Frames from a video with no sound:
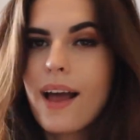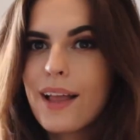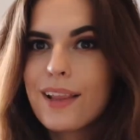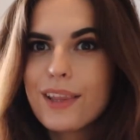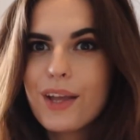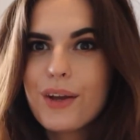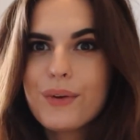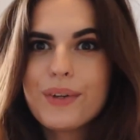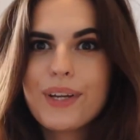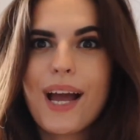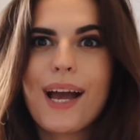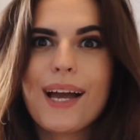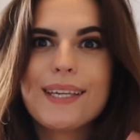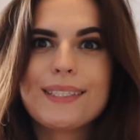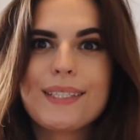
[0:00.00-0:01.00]
Hello
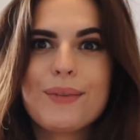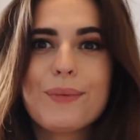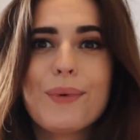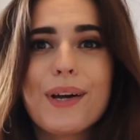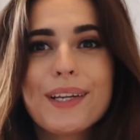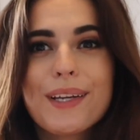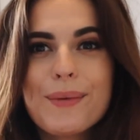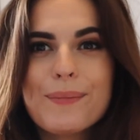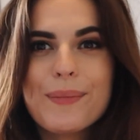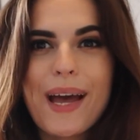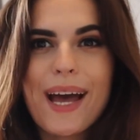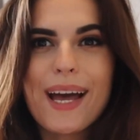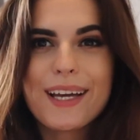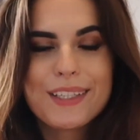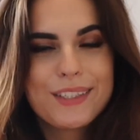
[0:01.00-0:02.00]
guys and welcome
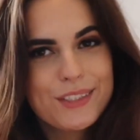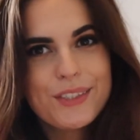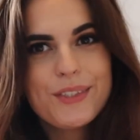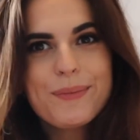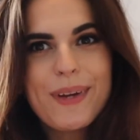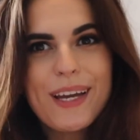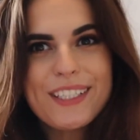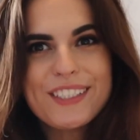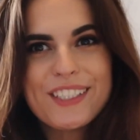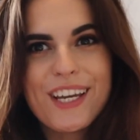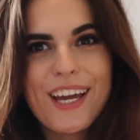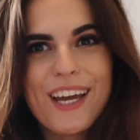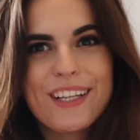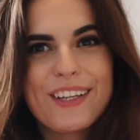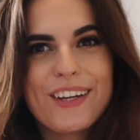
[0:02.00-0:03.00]
back to my
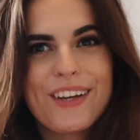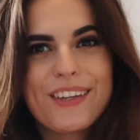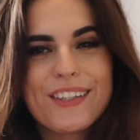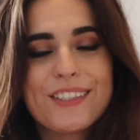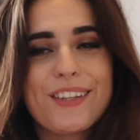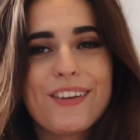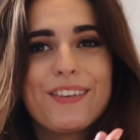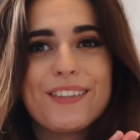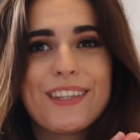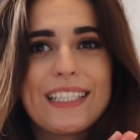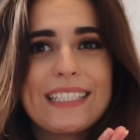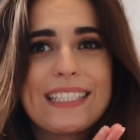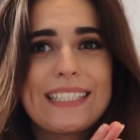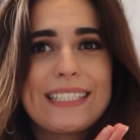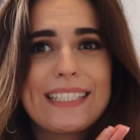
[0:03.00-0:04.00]
channel. So
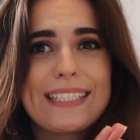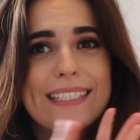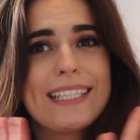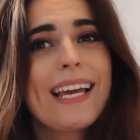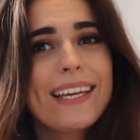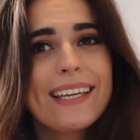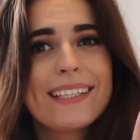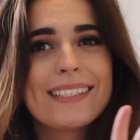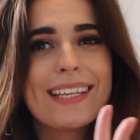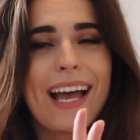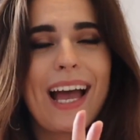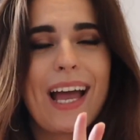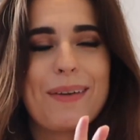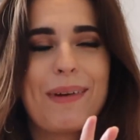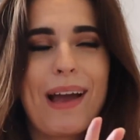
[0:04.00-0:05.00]
this is the second
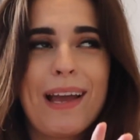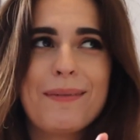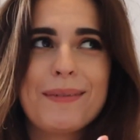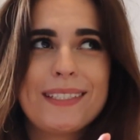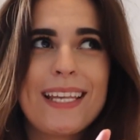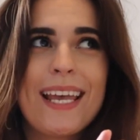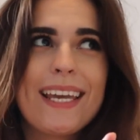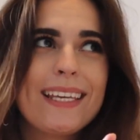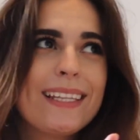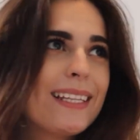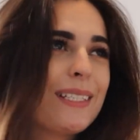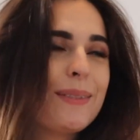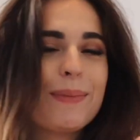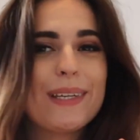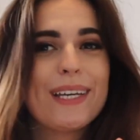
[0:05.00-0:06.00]
time I'm saying
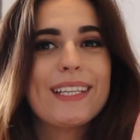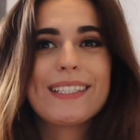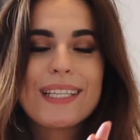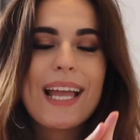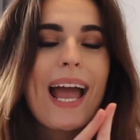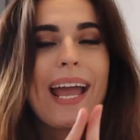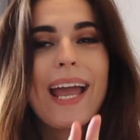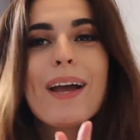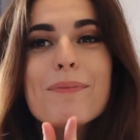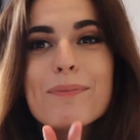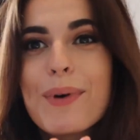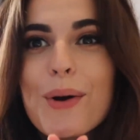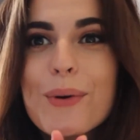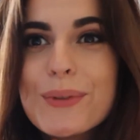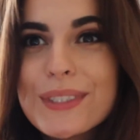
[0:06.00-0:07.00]
this because I am
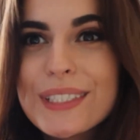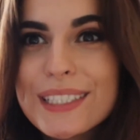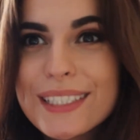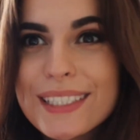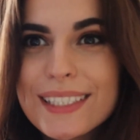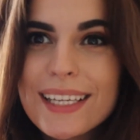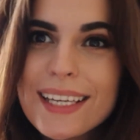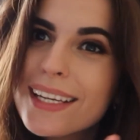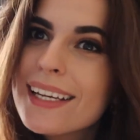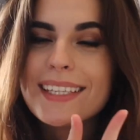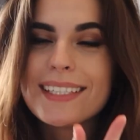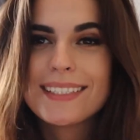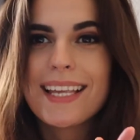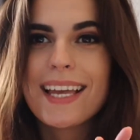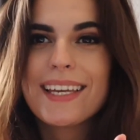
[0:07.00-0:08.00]
posting the
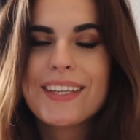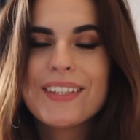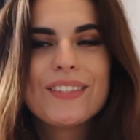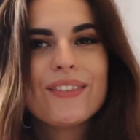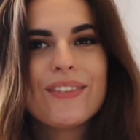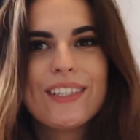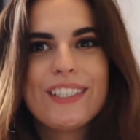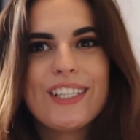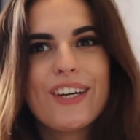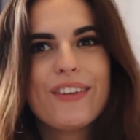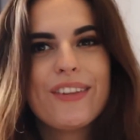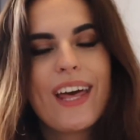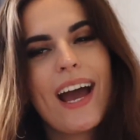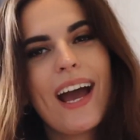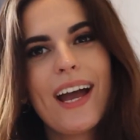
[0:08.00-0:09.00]
second video
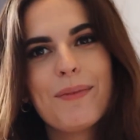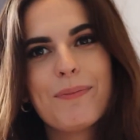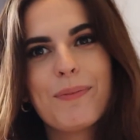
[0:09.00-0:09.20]
that I